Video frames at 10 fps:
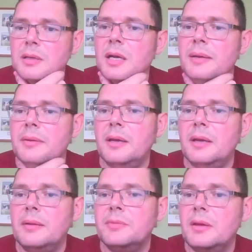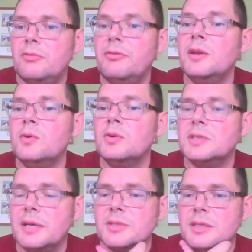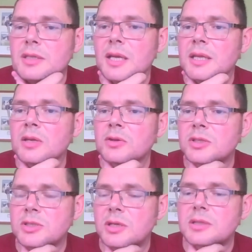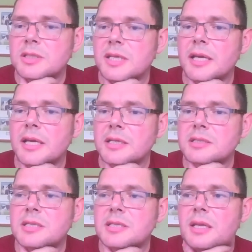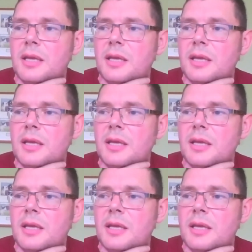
3 quartiles in the young stock to sex